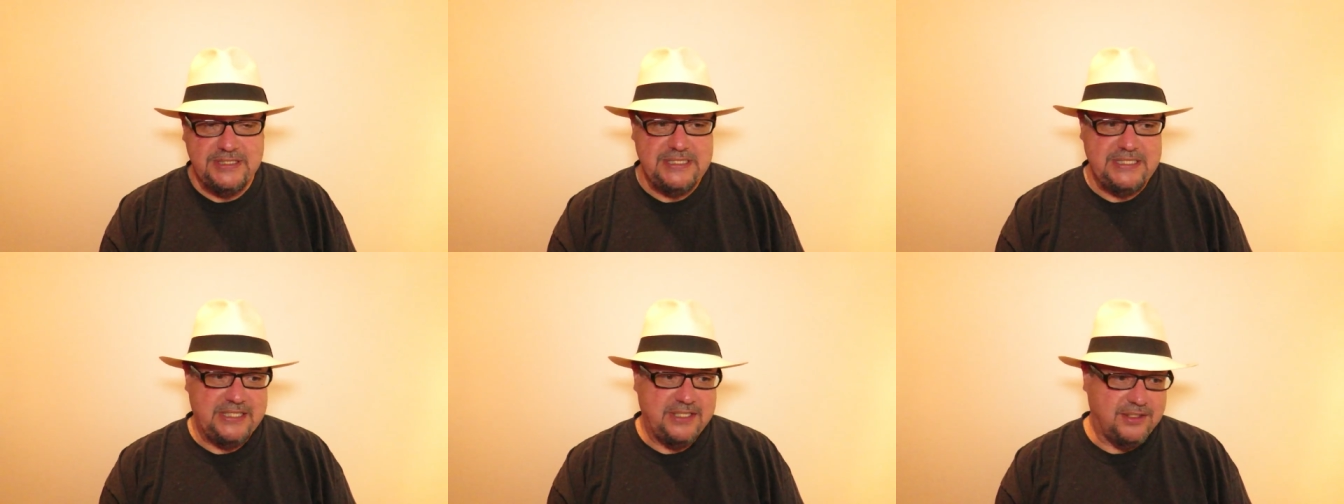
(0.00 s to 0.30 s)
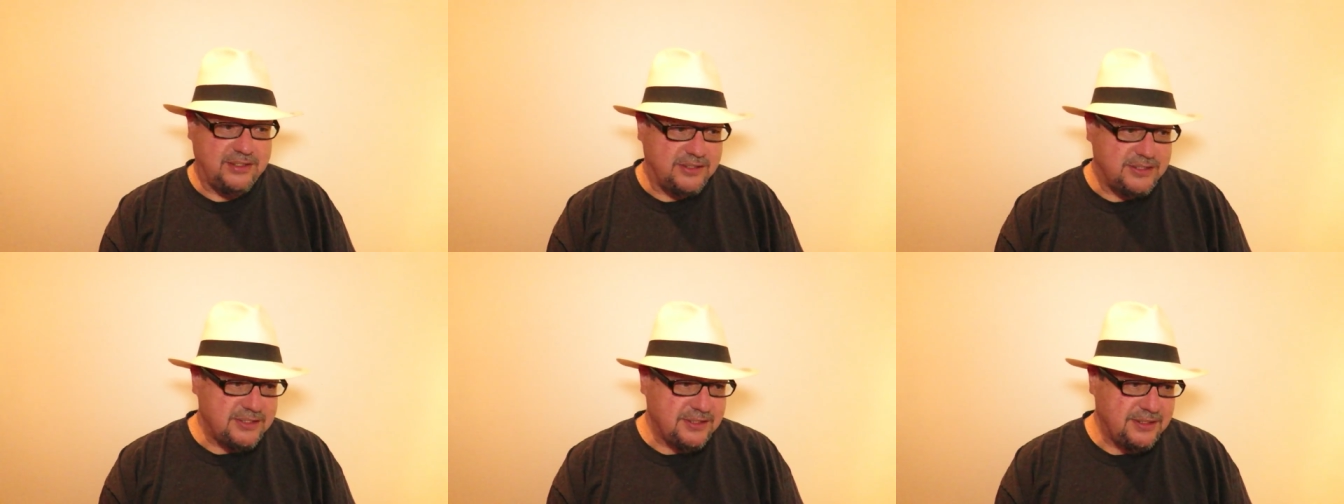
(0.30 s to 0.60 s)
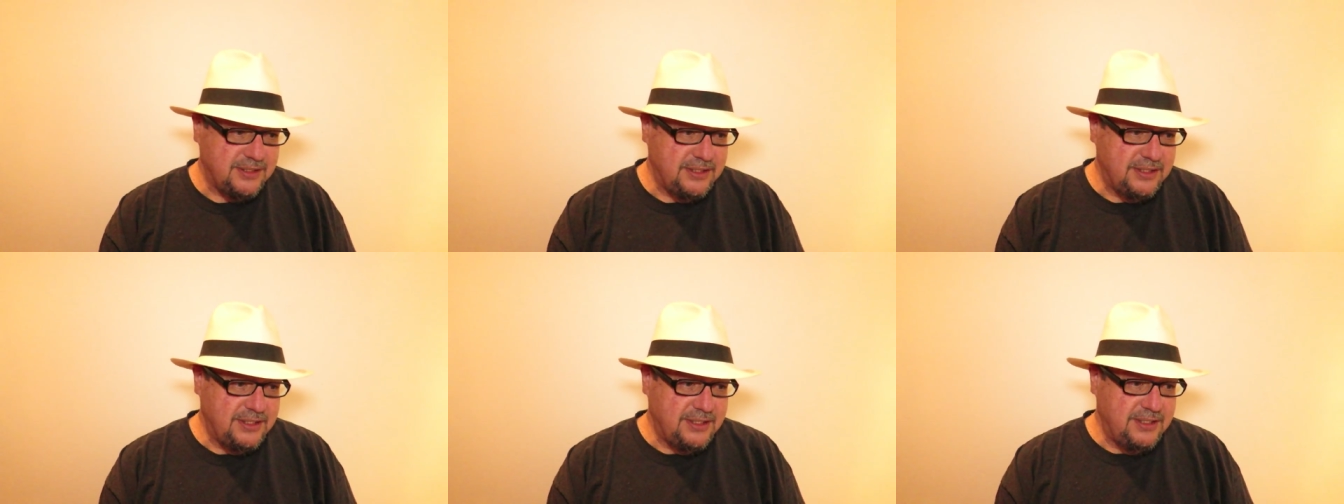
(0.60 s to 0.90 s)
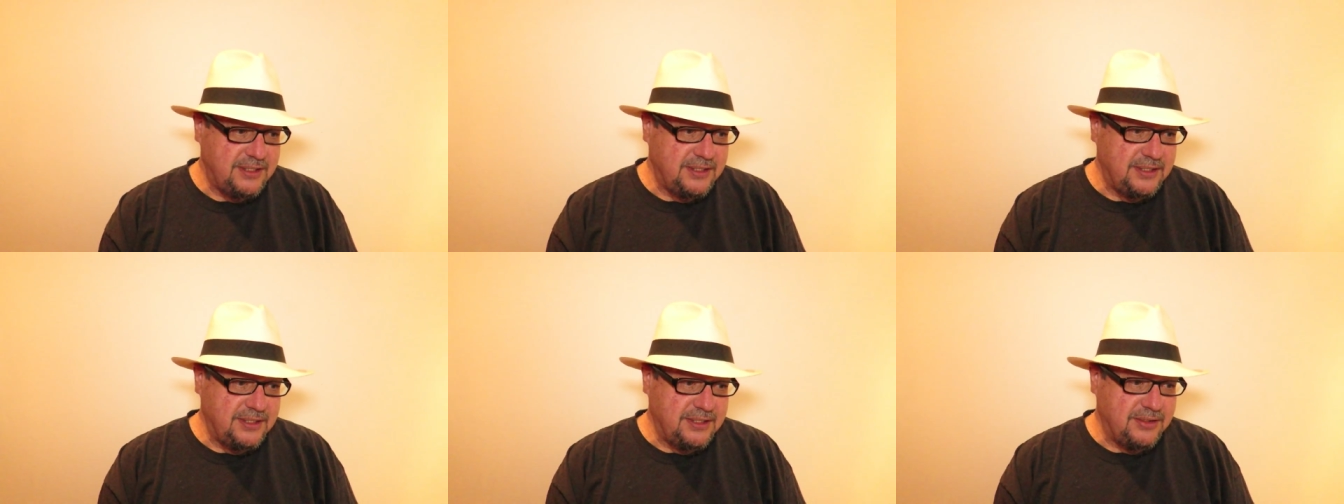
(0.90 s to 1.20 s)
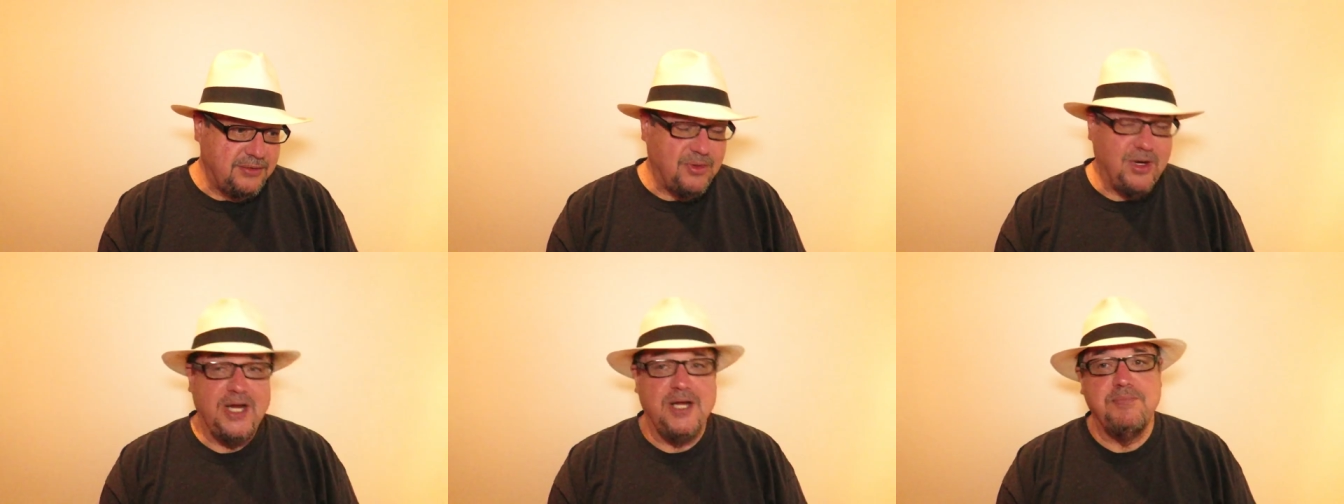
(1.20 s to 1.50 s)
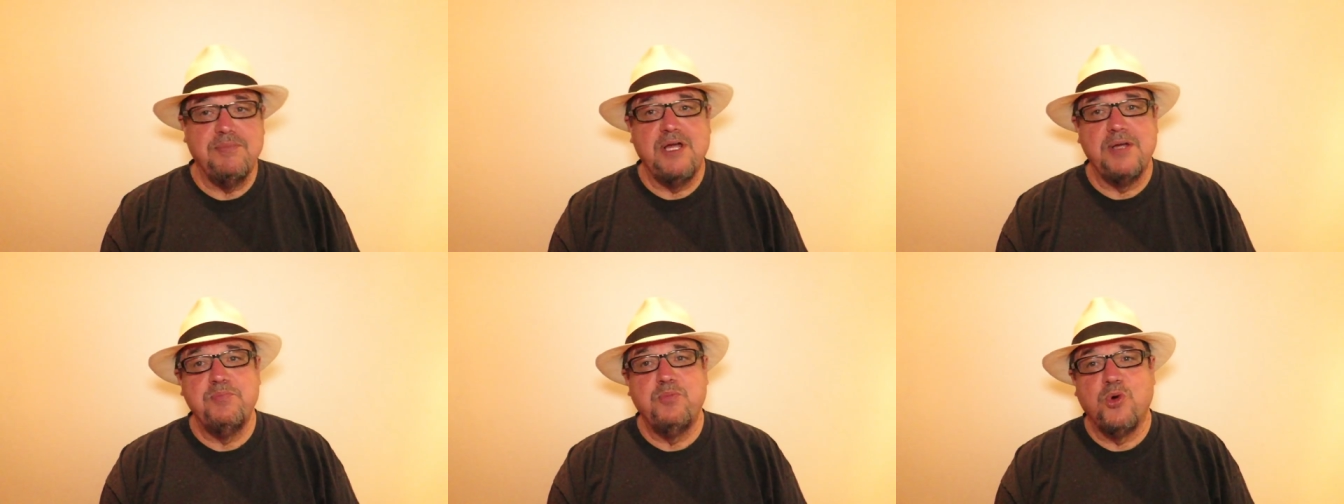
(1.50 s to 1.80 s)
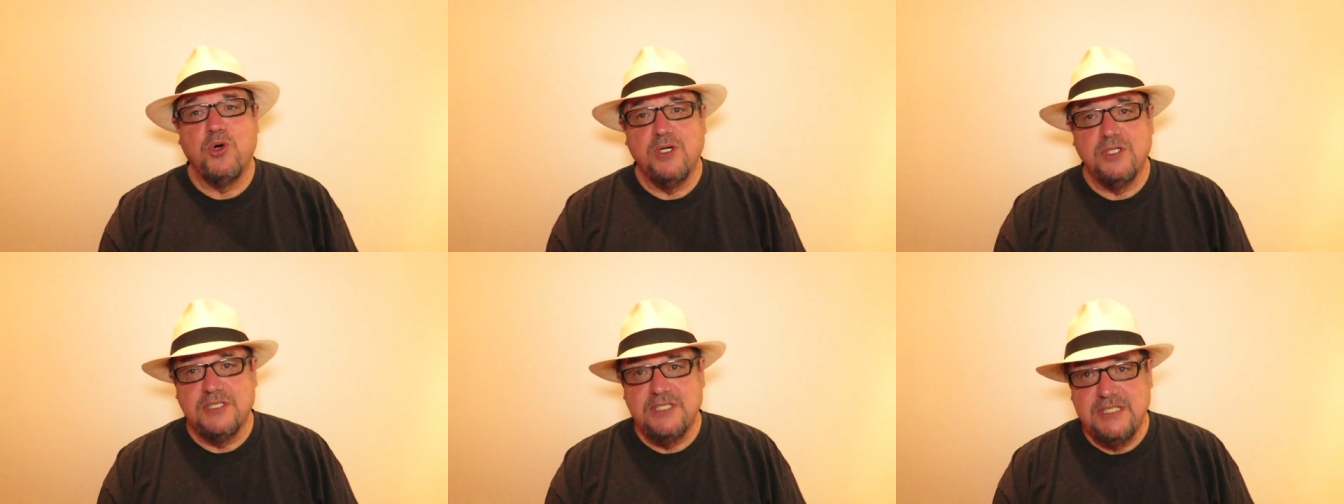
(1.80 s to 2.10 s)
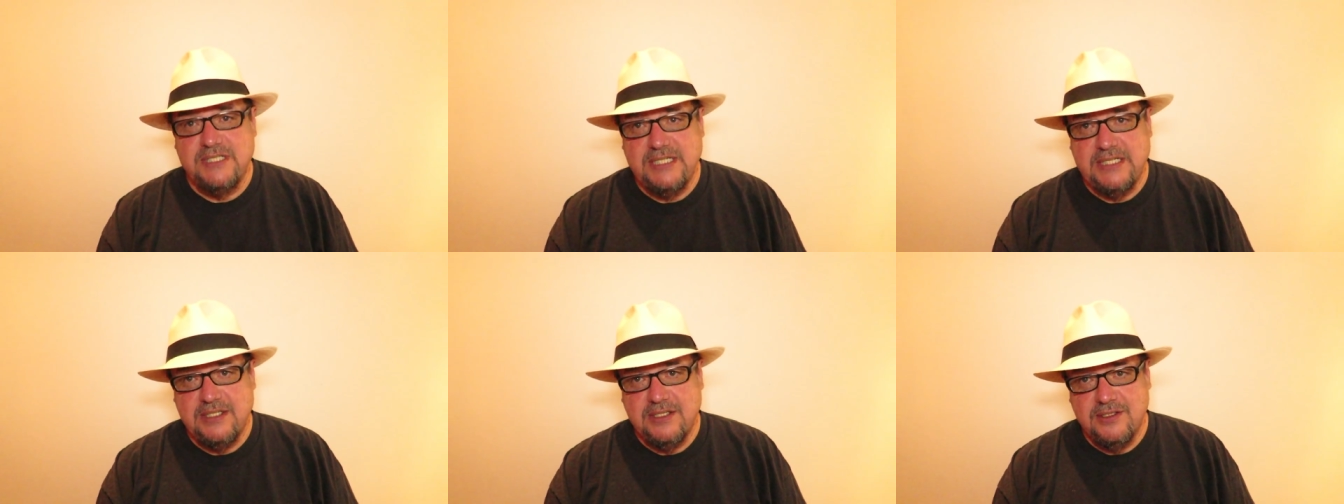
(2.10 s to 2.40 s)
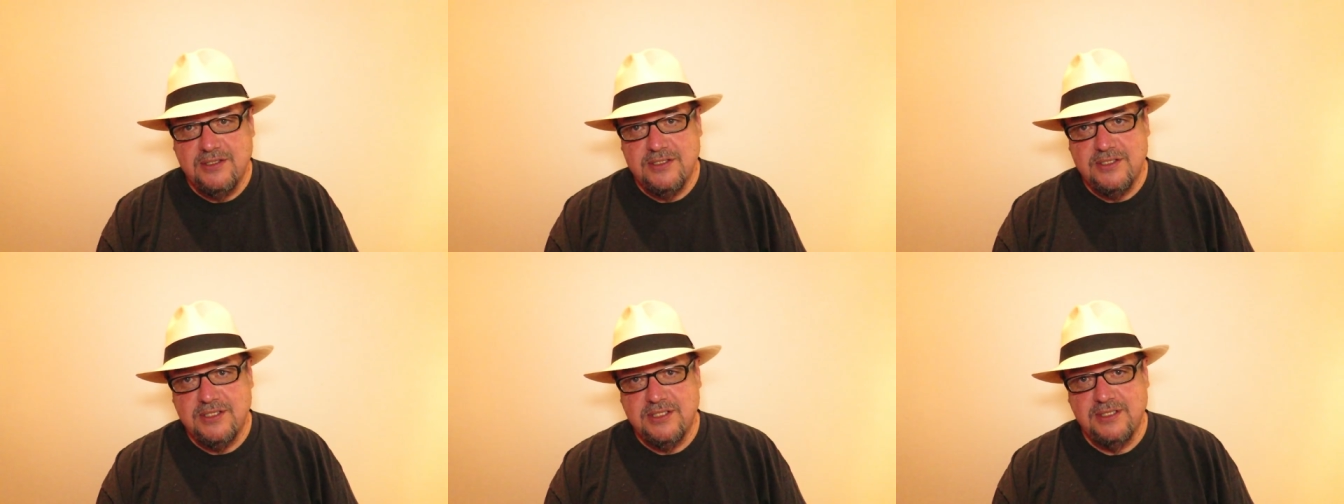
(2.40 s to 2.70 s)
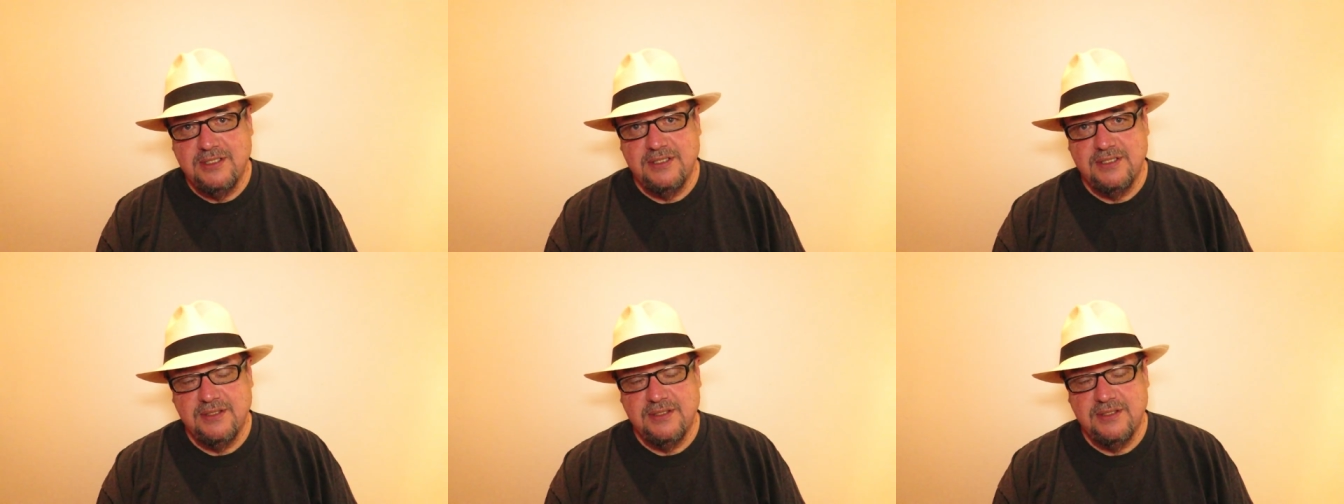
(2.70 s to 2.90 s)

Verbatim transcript: tears. Why am I bored to tears?